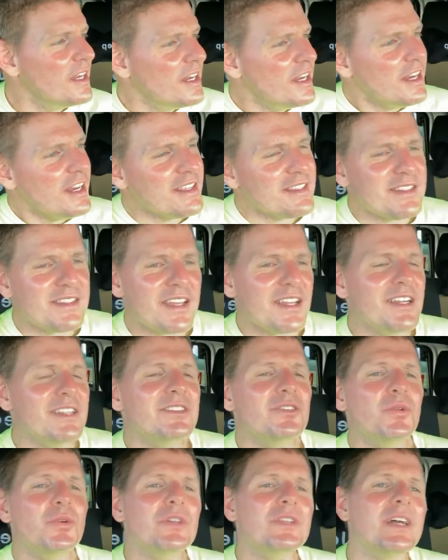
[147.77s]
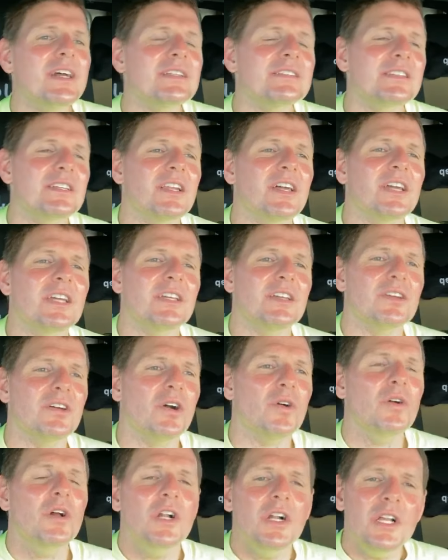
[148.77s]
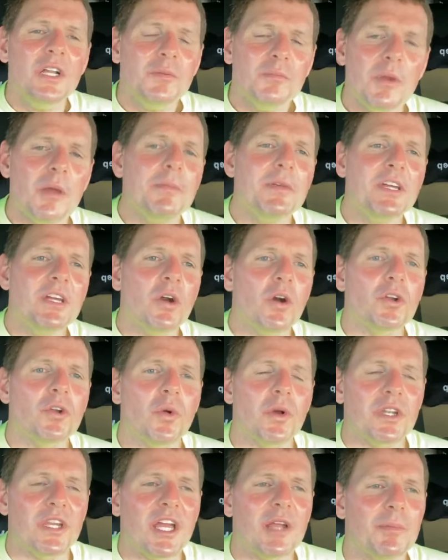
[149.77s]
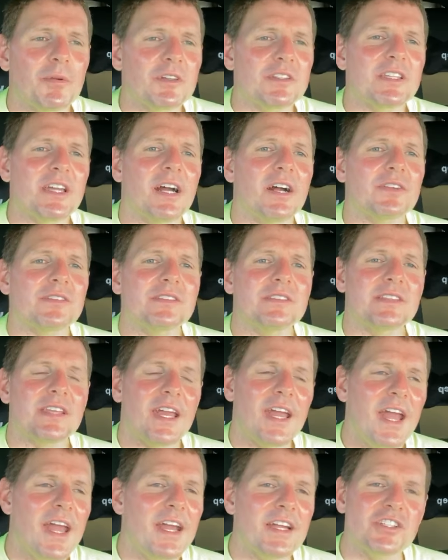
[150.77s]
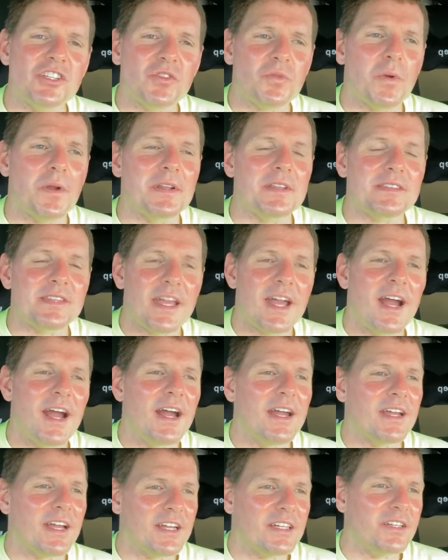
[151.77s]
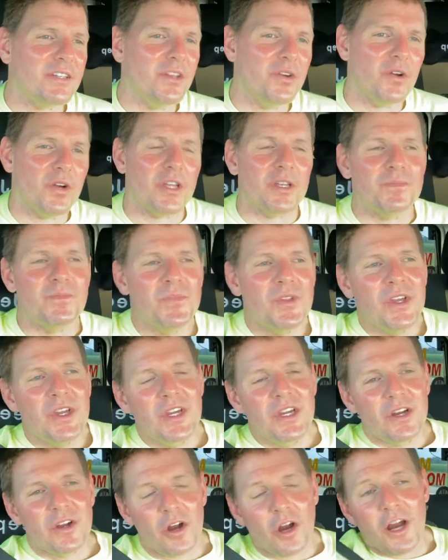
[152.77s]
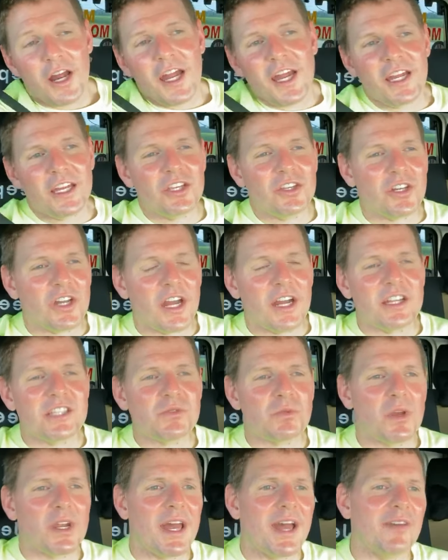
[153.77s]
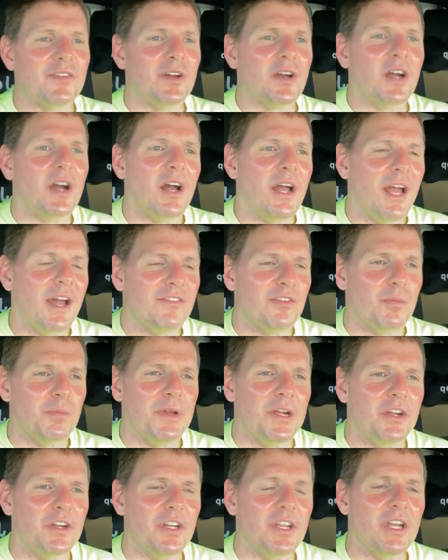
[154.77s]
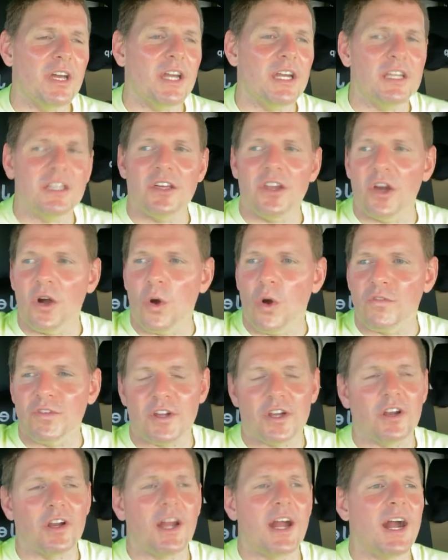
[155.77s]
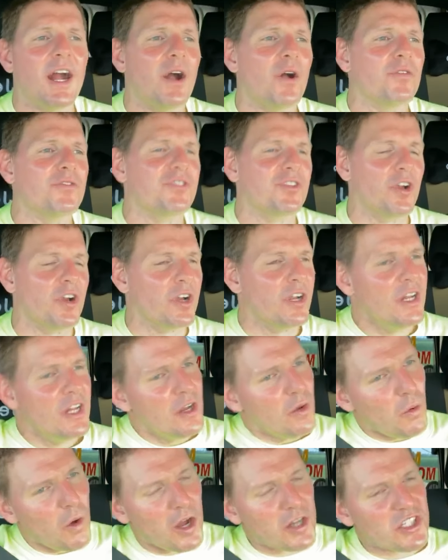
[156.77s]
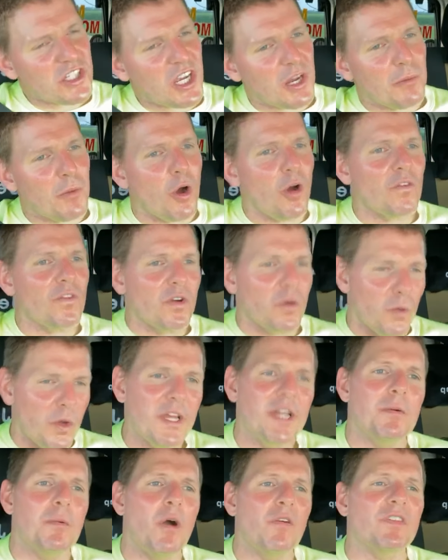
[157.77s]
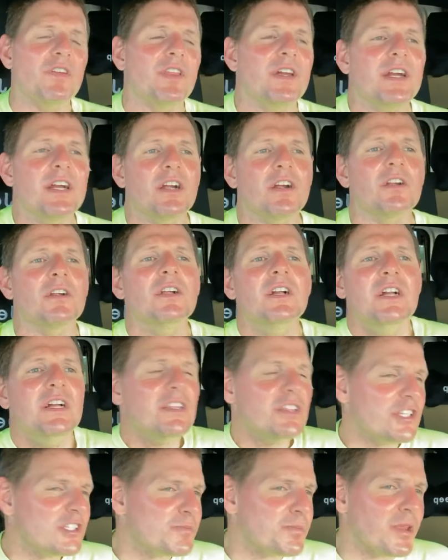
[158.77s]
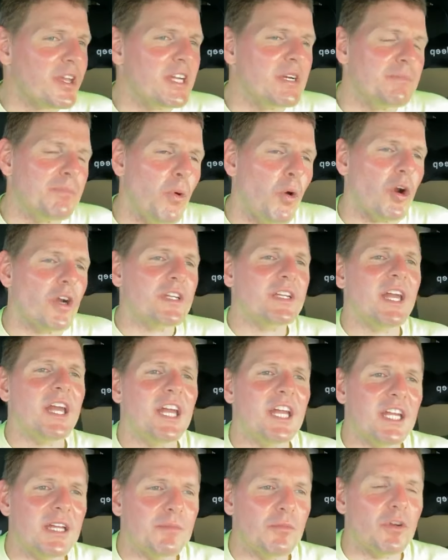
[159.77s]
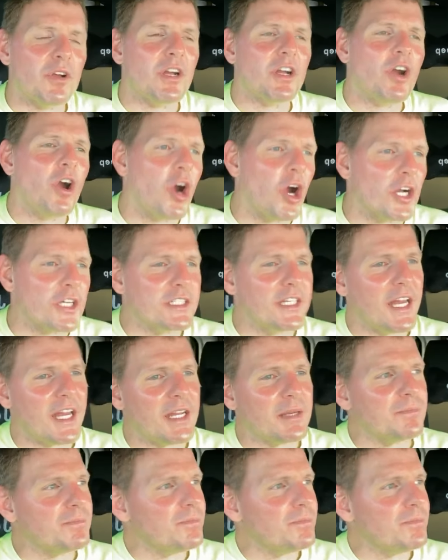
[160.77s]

Instead of doing that tonight, you know, maybe go to a neighbor's house and say, hey, I just wanted to say hi, how you doing? Or hey, you guys want to have a beer tonight, you know, over at our house? Or why don't you come over? We come over there. Let's play a board game or a card game.